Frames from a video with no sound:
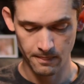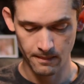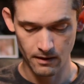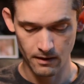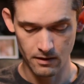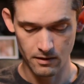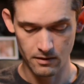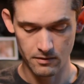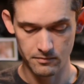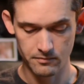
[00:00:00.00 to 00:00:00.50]

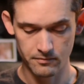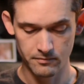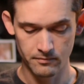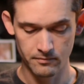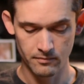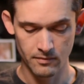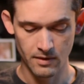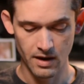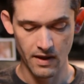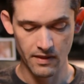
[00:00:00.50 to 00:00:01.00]
Um,
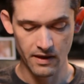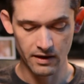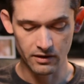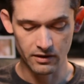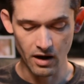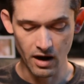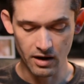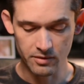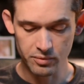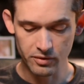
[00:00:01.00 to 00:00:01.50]
and then
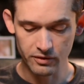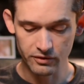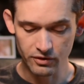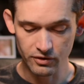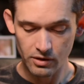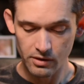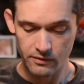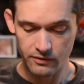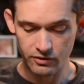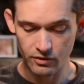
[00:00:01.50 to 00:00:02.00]
God
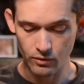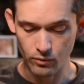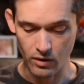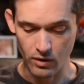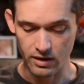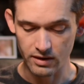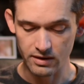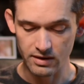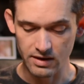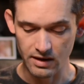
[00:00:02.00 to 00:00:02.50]
preserves the
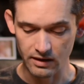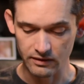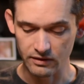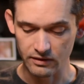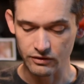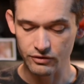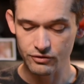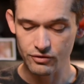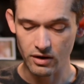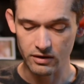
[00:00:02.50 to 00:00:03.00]
one he has
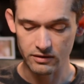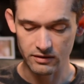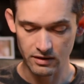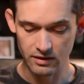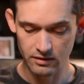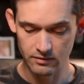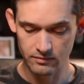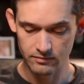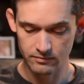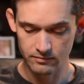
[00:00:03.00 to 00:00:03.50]

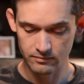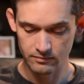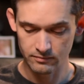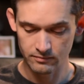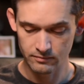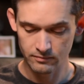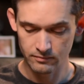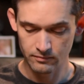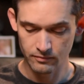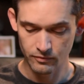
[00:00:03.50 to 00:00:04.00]
instructed,
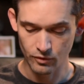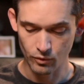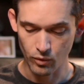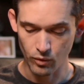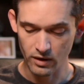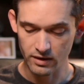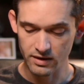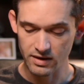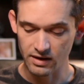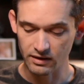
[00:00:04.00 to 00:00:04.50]
the
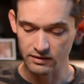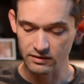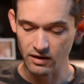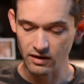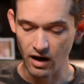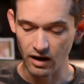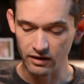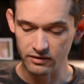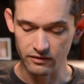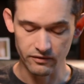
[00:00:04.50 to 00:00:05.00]
one he has
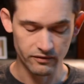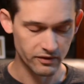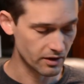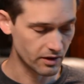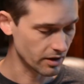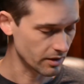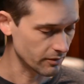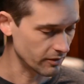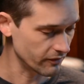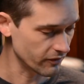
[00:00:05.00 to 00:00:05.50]
taught to fear
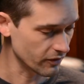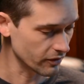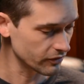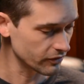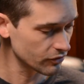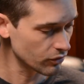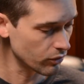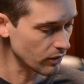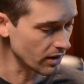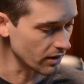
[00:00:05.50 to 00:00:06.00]
him. In verse
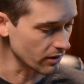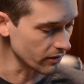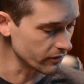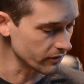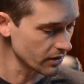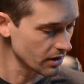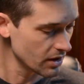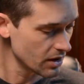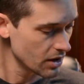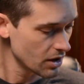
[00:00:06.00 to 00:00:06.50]
12,
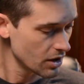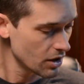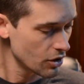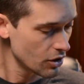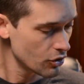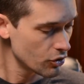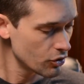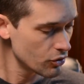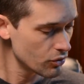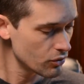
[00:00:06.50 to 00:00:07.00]

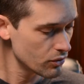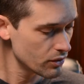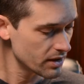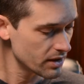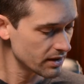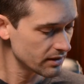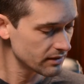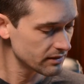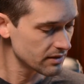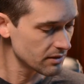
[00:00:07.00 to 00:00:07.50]
who
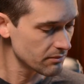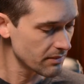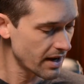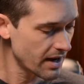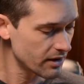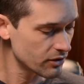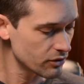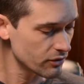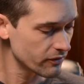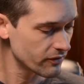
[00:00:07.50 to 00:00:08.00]
is the
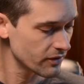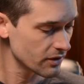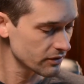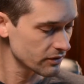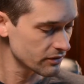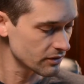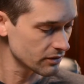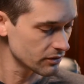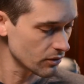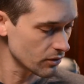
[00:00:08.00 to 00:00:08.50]
man who
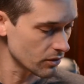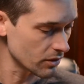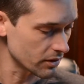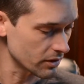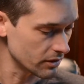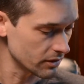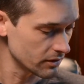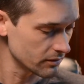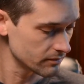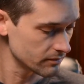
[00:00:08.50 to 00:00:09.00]
fears the Lord?